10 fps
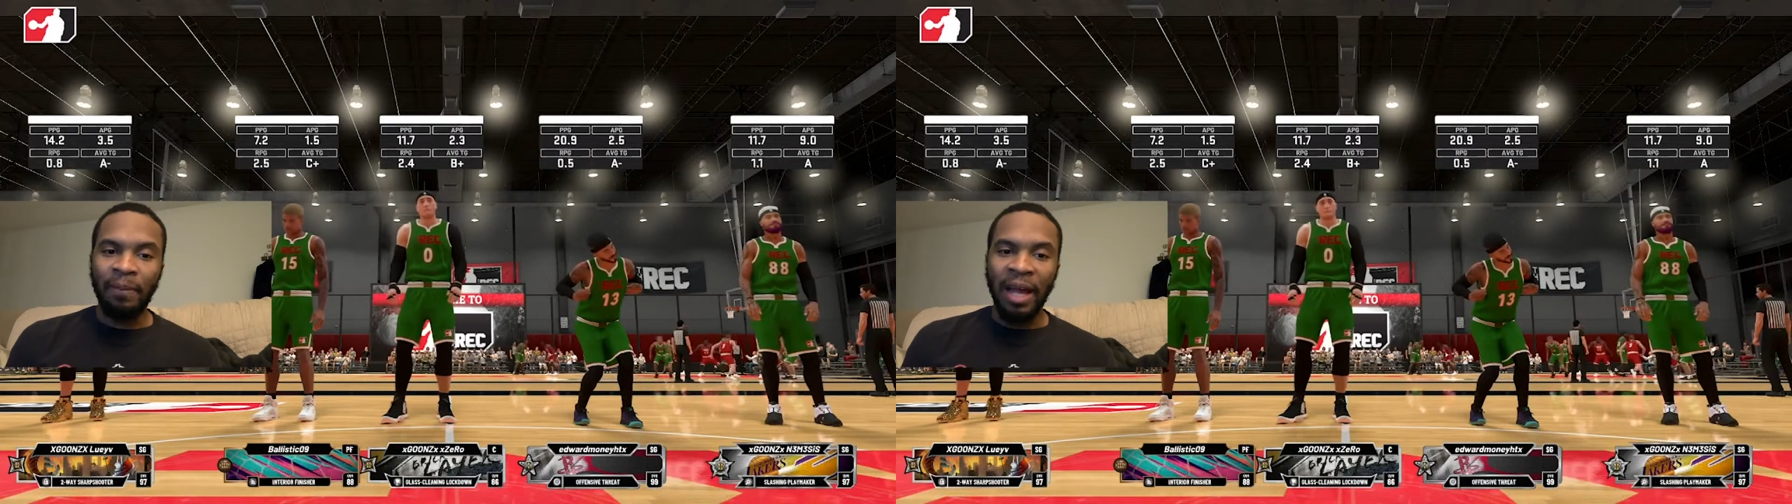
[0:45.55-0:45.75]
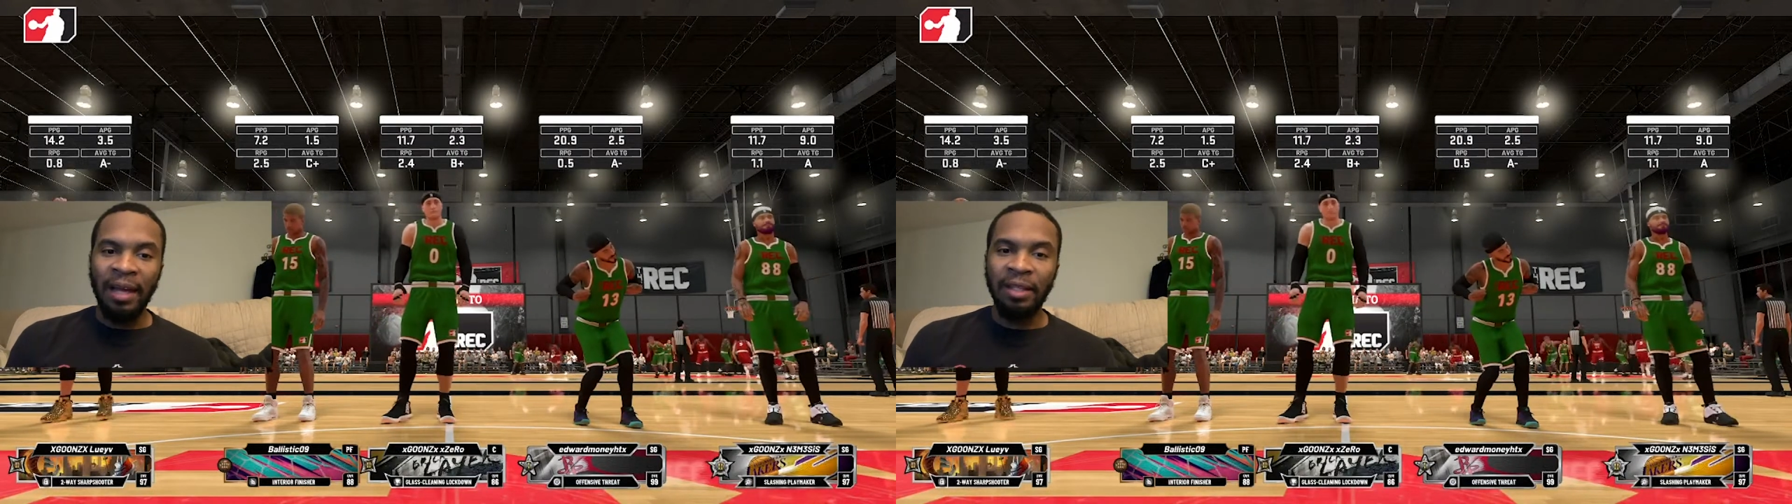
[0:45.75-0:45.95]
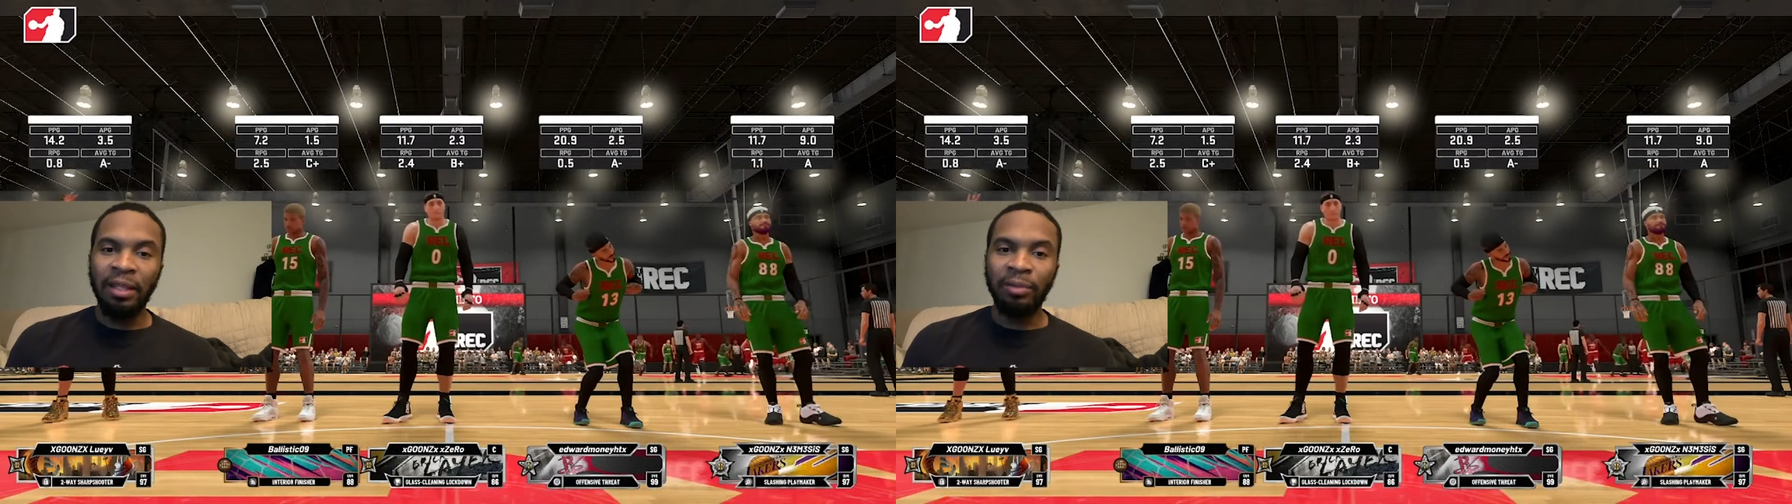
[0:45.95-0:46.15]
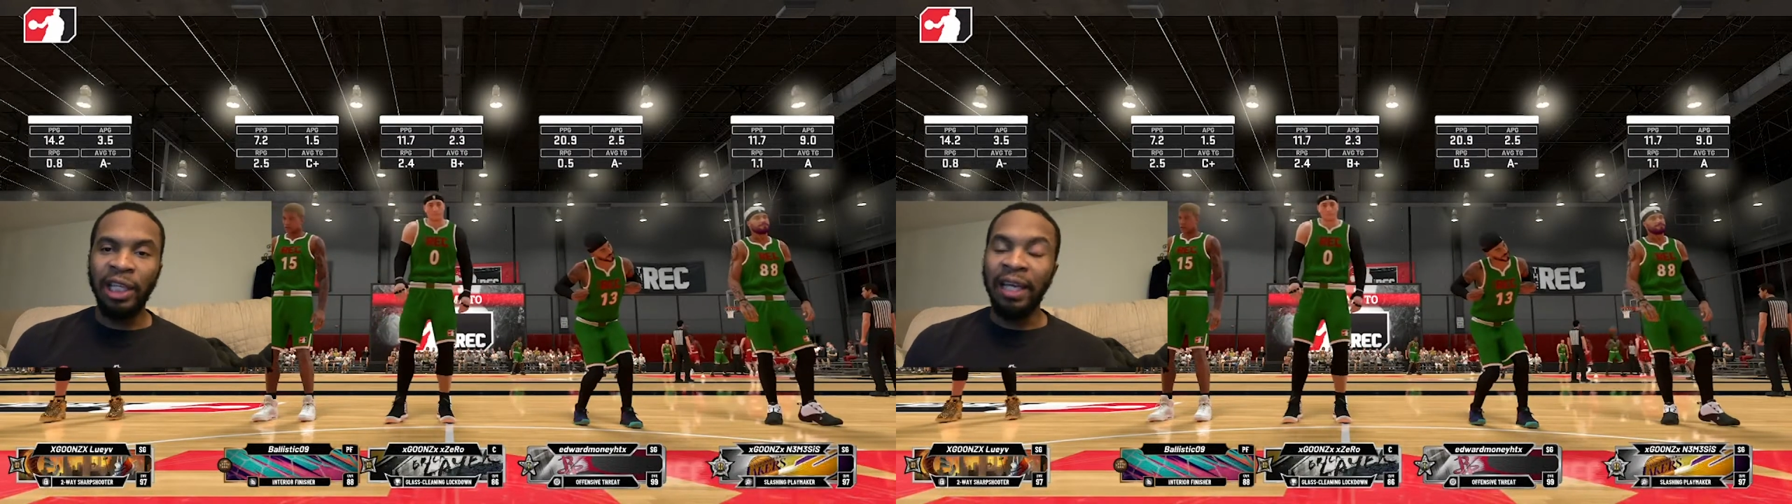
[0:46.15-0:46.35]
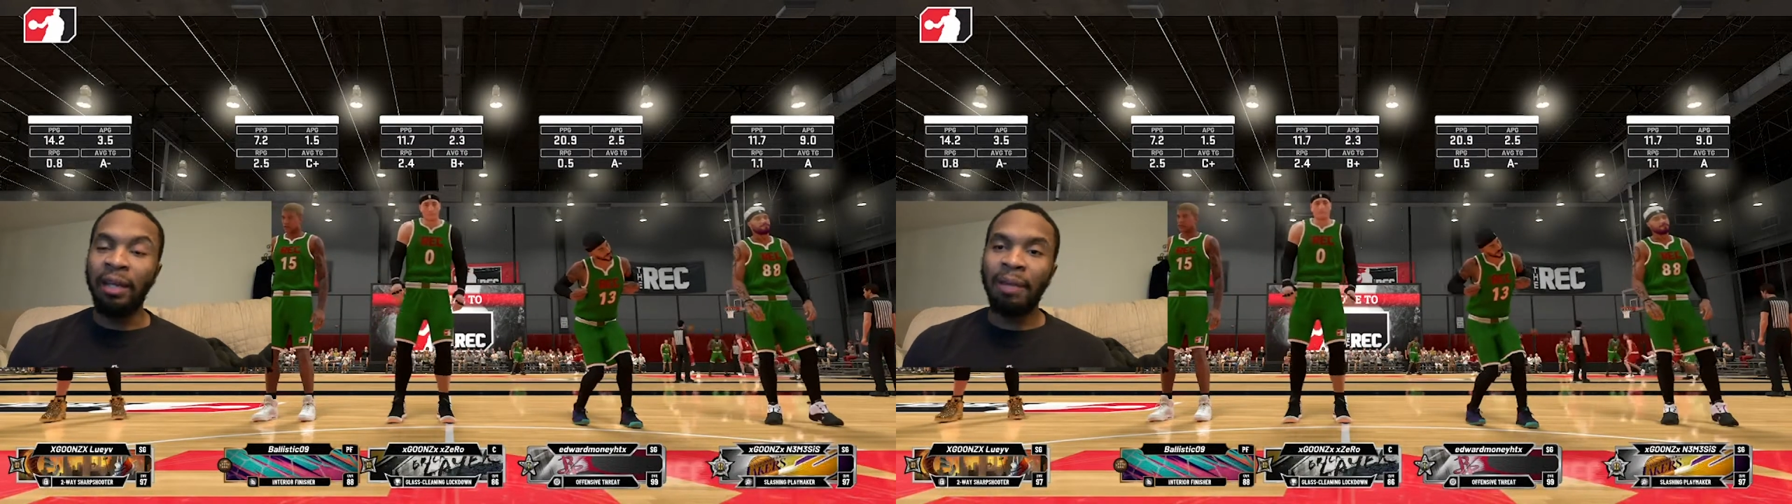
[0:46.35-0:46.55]
I ended up
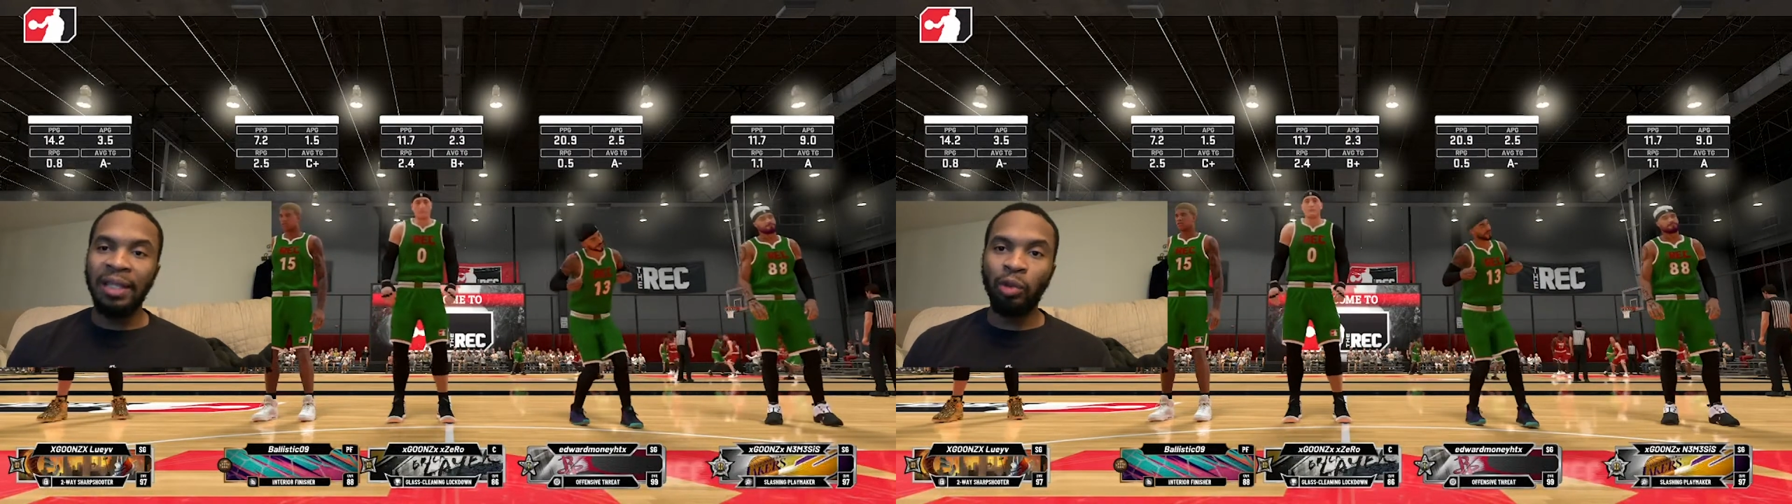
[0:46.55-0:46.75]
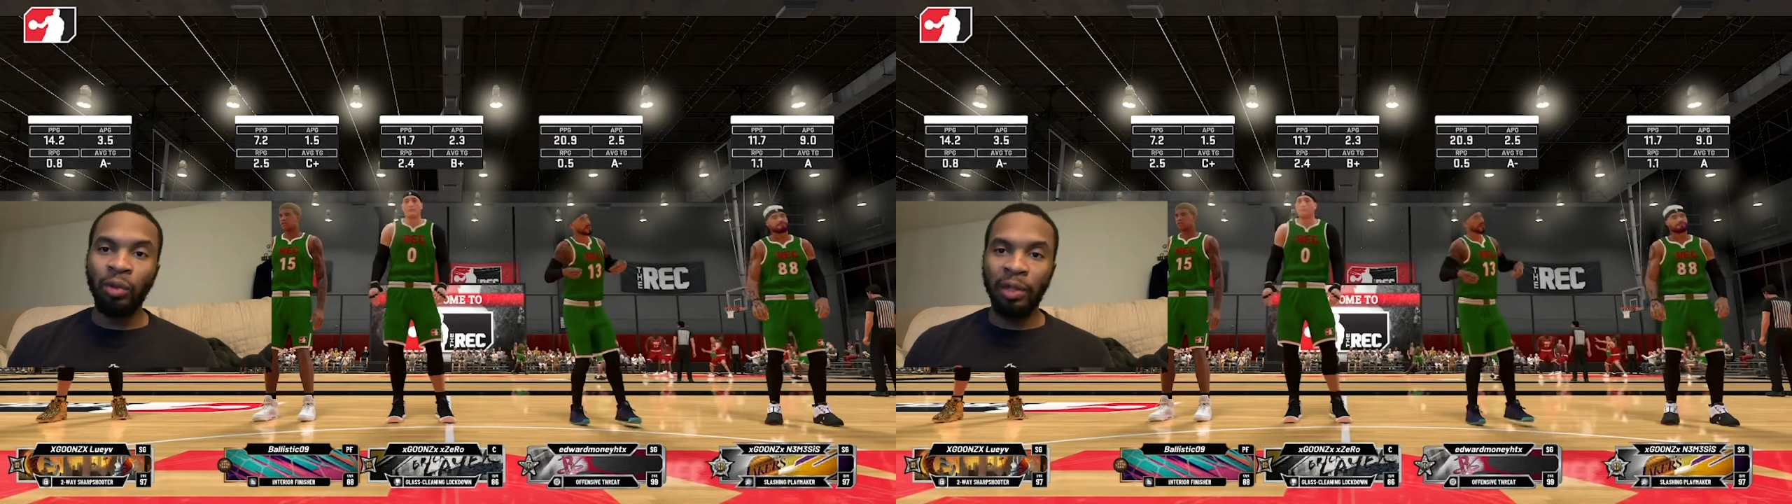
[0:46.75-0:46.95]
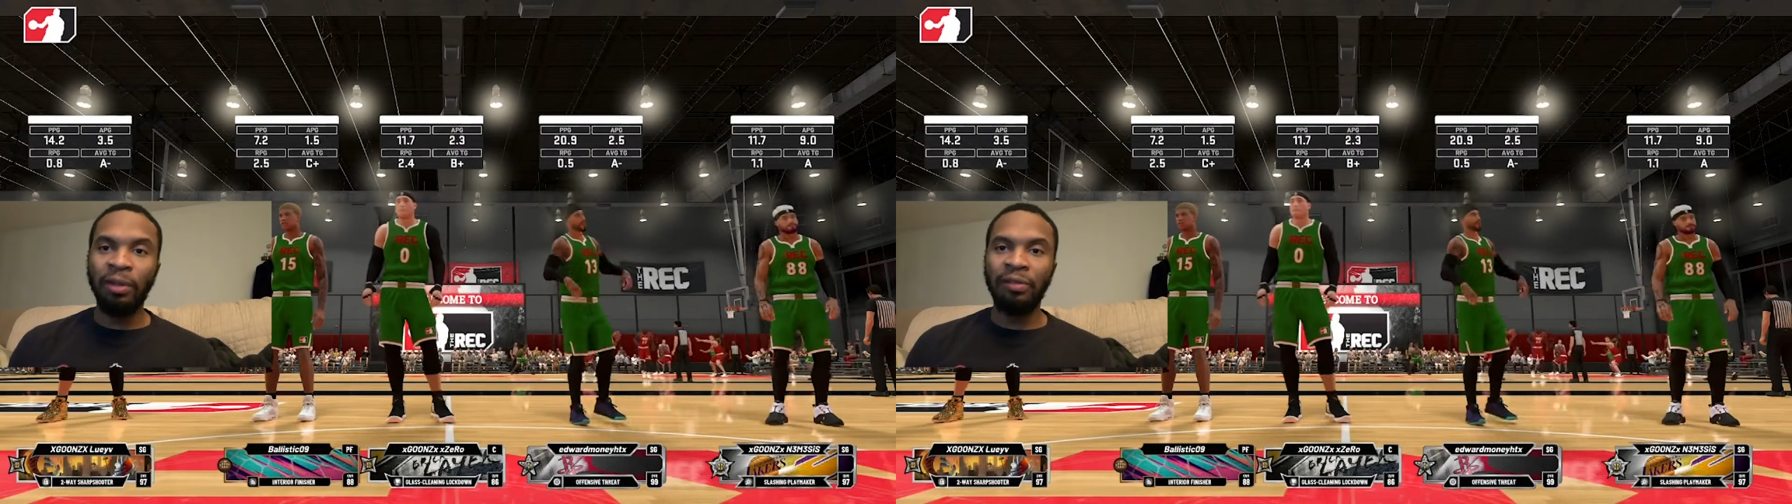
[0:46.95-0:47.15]
taking my 21